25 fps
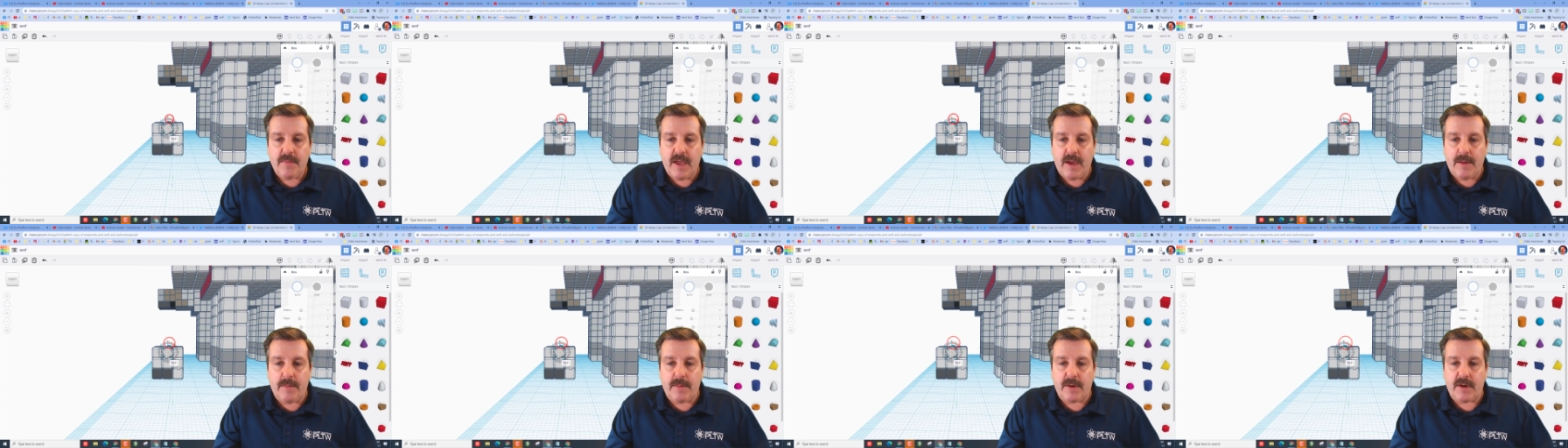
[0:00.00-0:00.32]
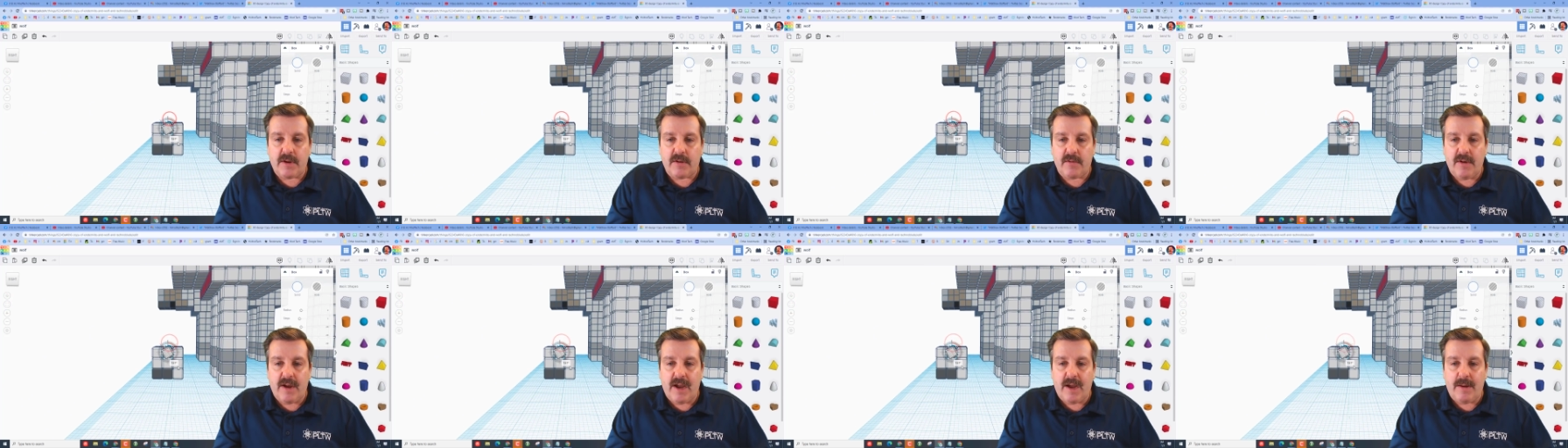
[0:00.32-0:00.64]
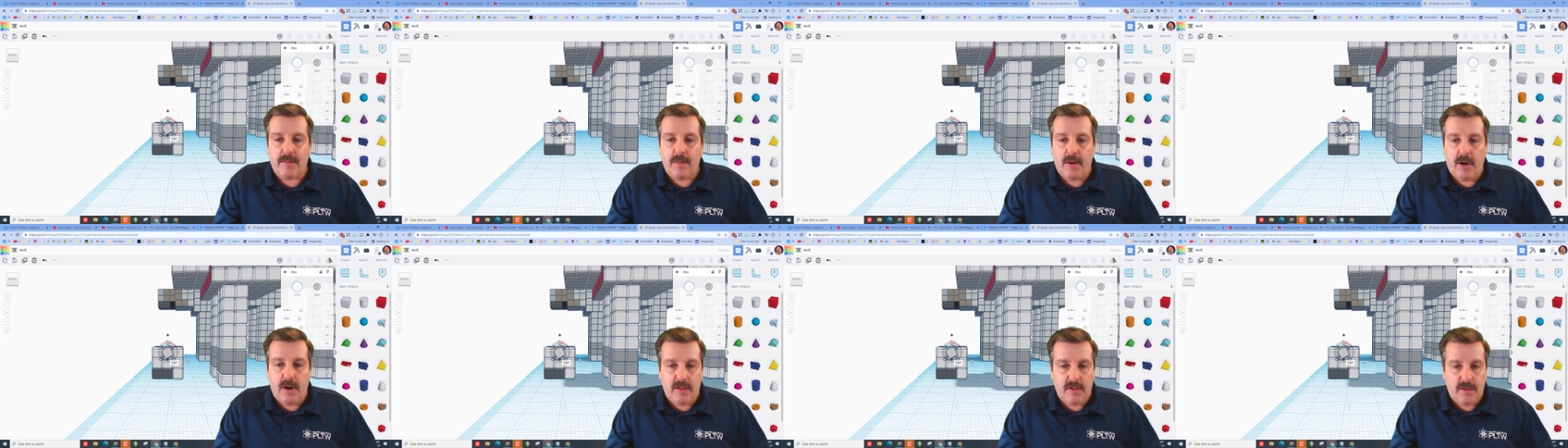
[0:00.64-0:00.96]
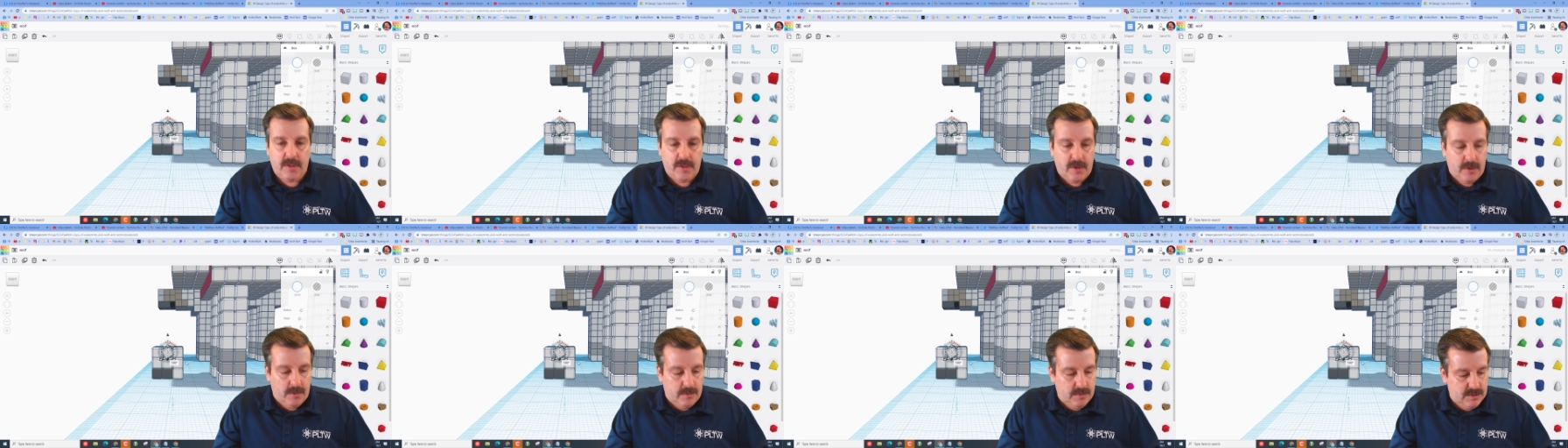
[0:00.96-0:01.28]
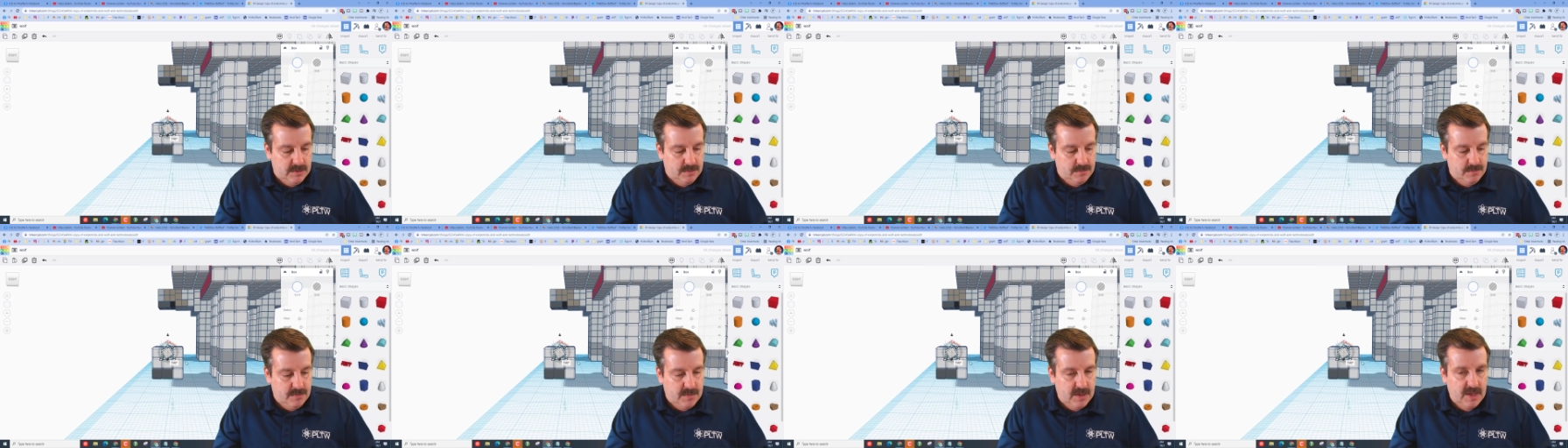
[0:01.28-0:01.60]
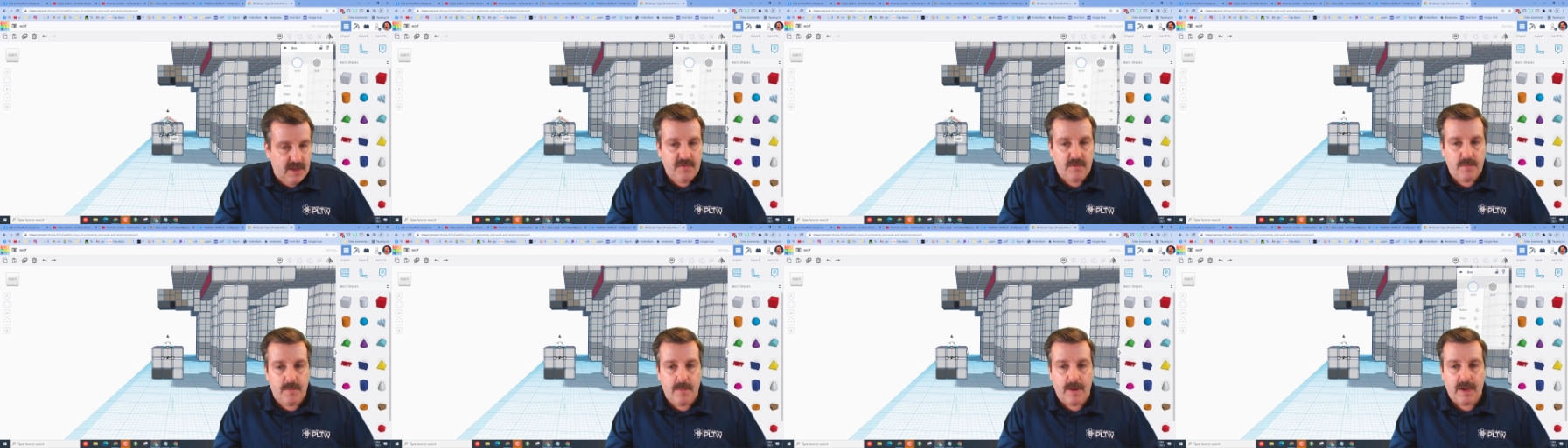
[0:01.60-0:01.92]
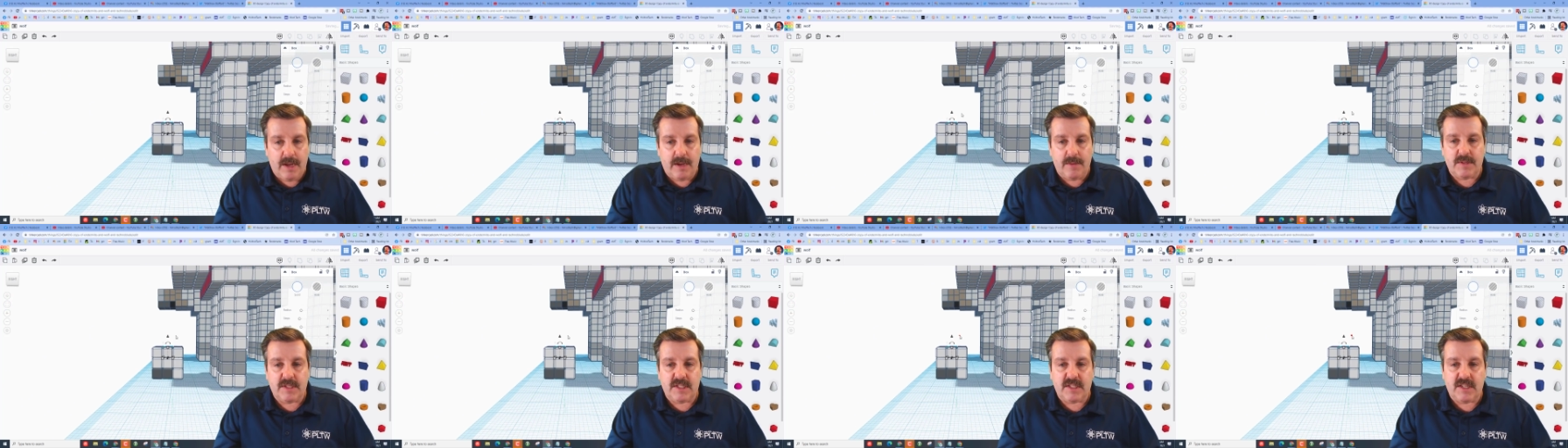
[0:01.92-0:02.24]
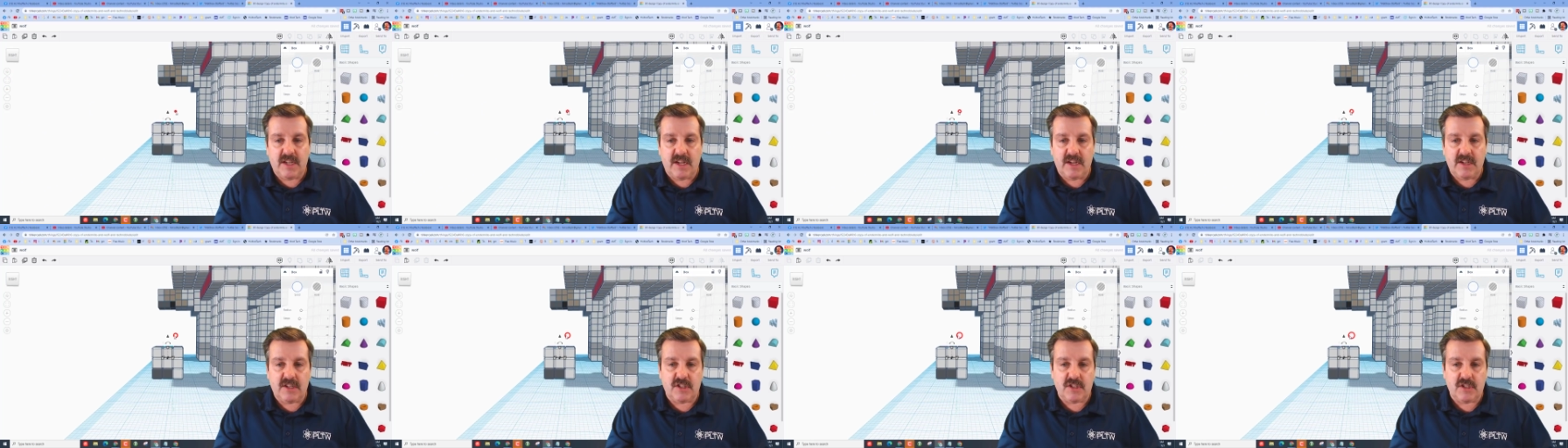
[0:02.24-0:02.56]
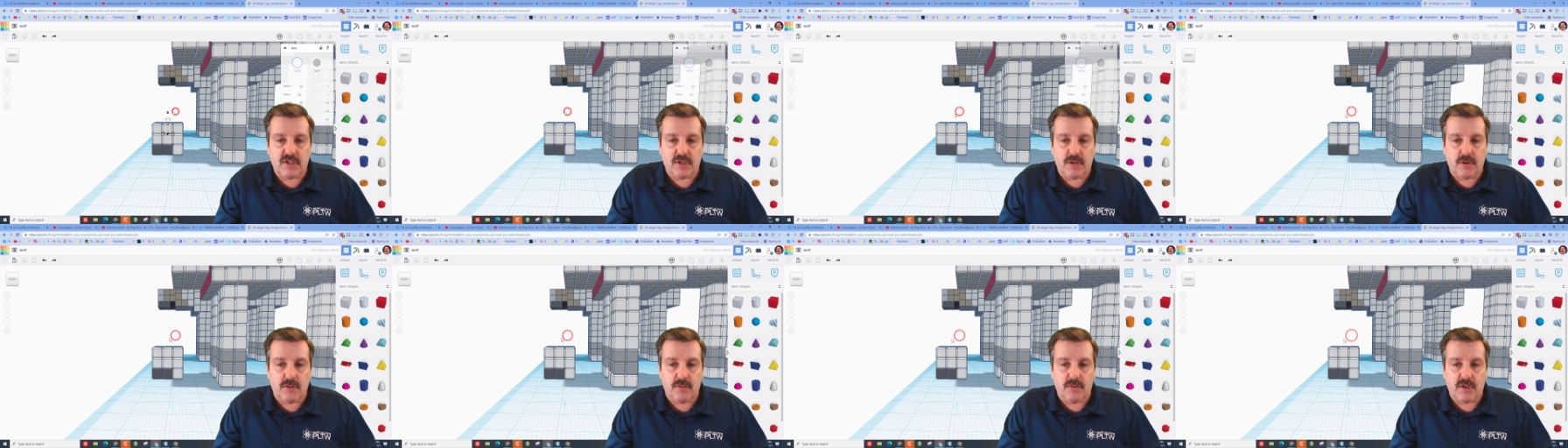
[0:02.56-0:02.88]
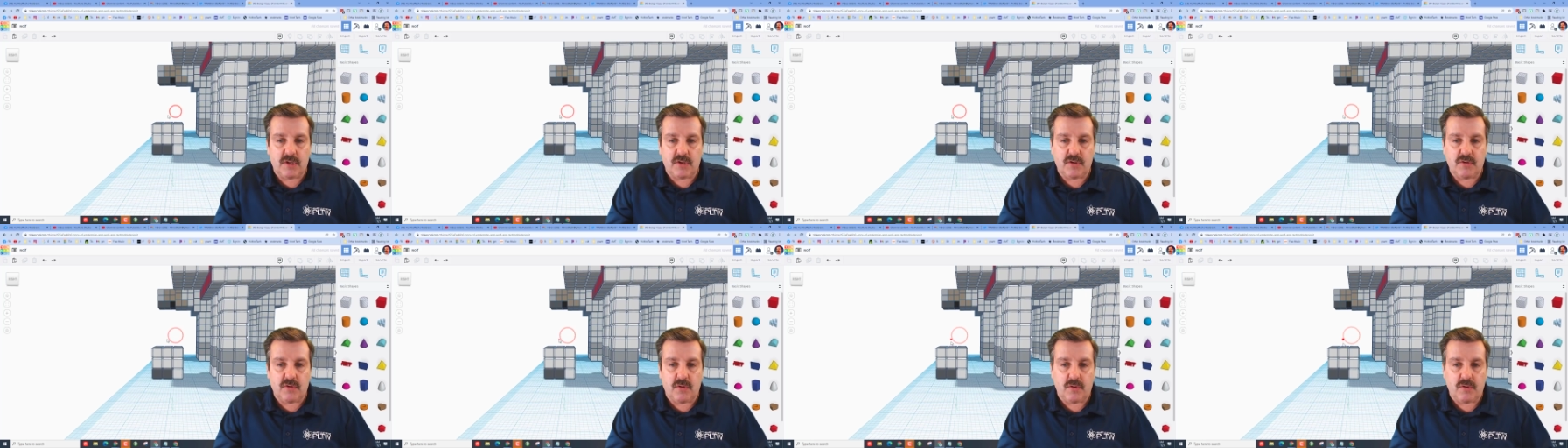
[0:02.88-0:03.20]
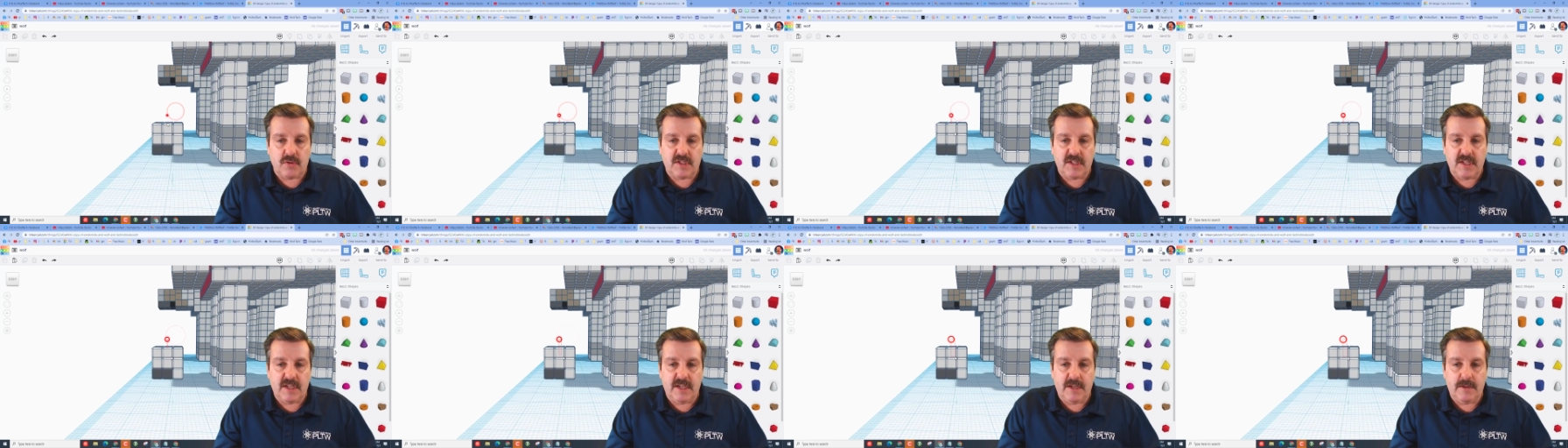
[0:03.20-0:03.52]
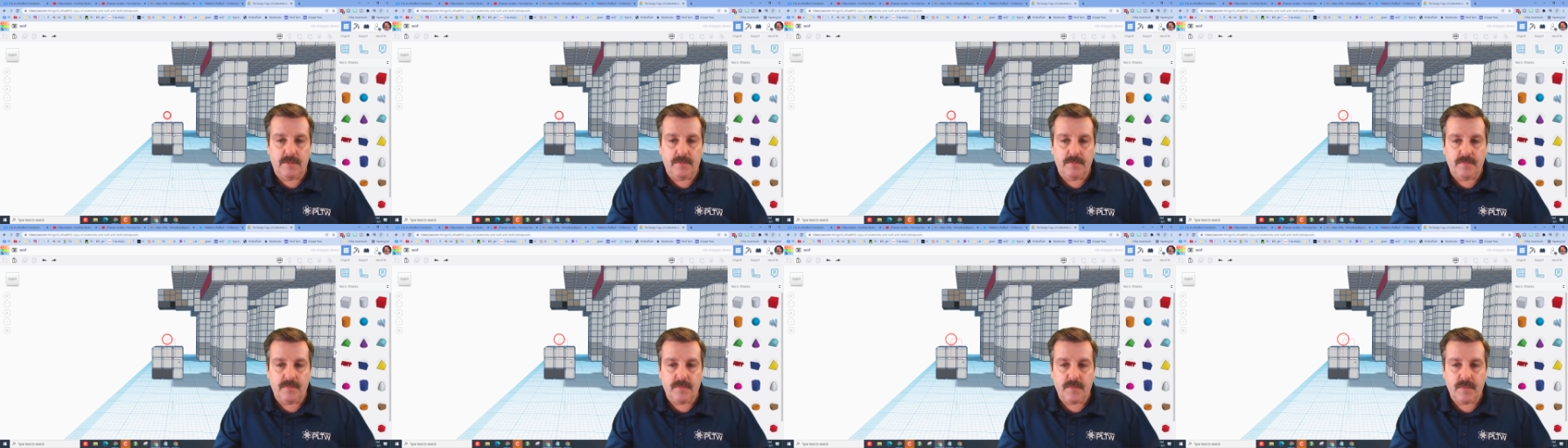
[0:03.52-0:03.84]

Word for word: I'm going to grab all of those. If you make a mistake, just do control Z.